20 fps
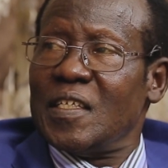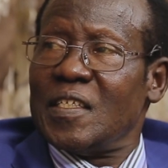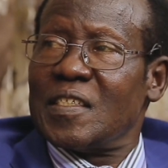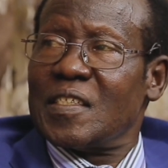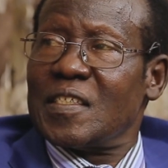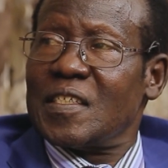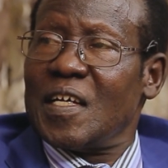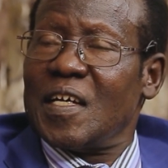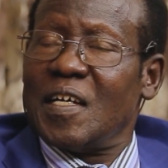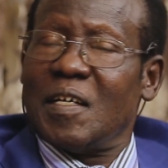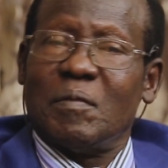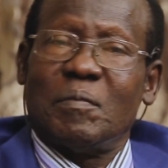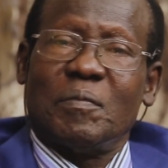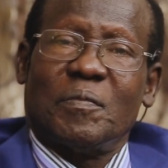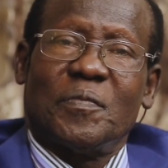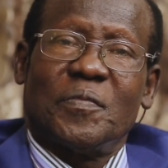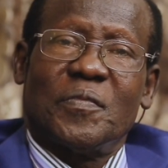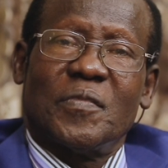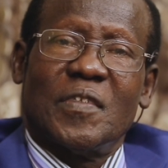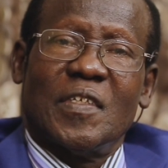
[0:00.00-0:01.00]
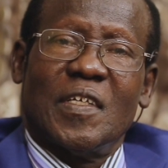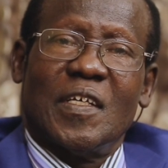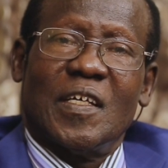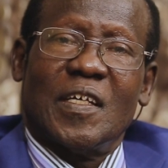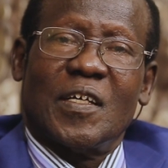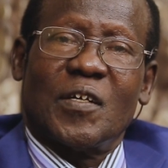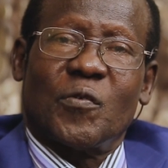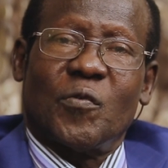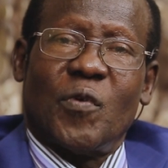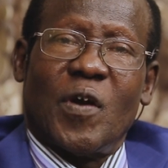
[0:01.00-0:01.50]
is
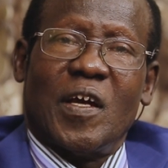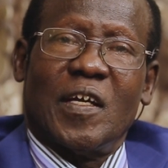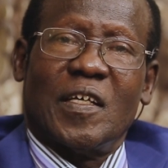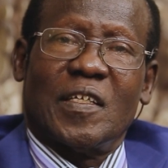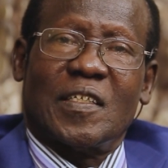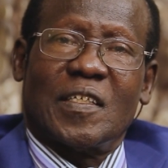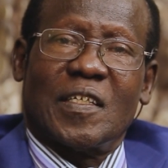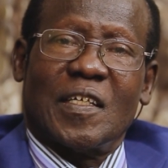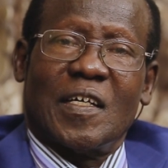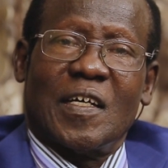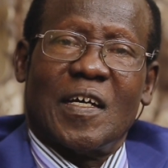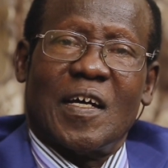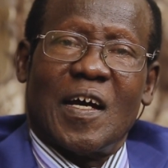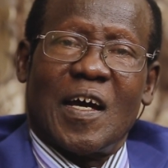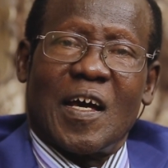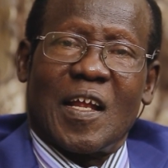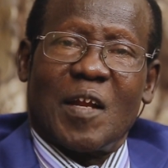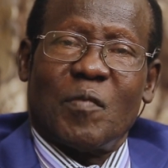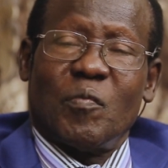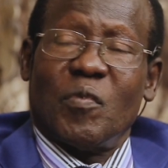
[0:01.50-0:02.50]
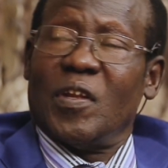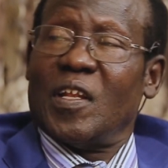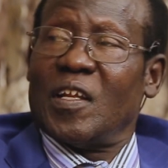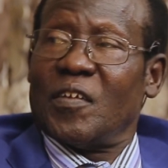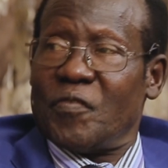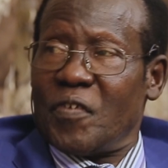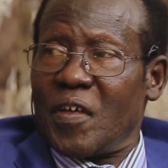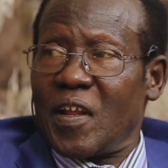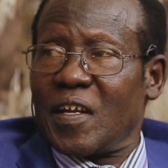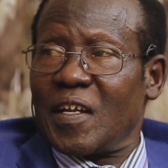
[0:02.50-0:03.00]
quite arable
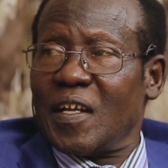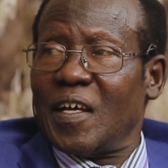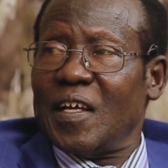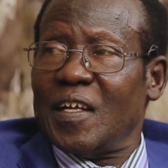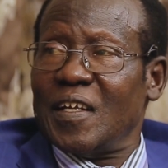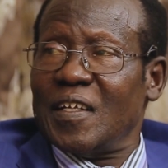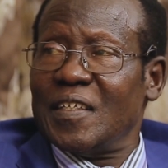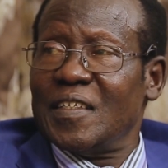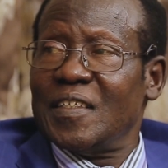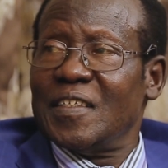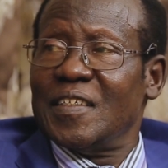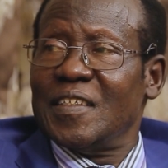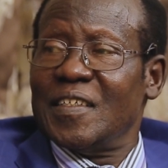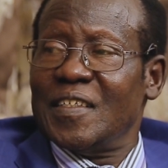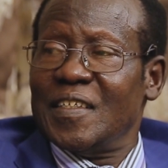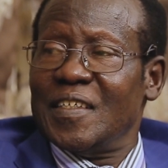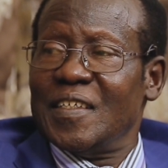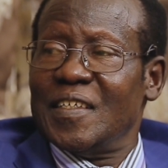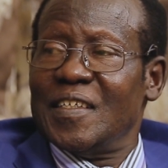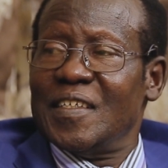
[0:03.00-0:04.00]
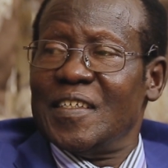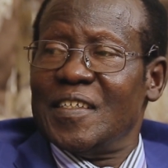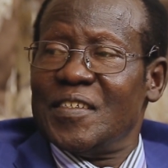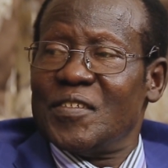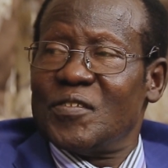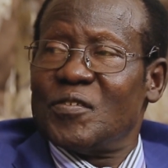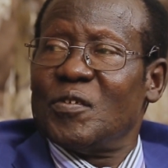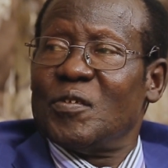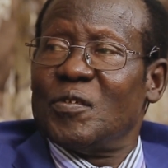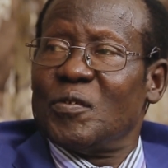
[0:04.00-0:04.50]
and fertile.
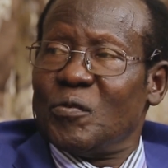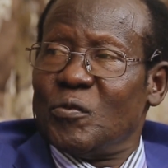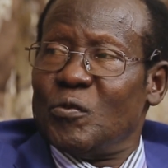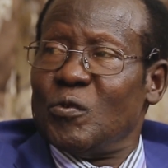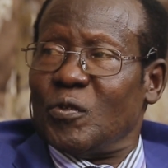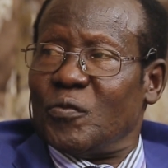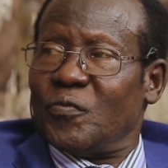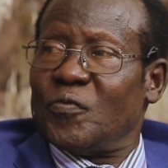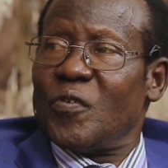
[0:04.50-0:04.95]
So good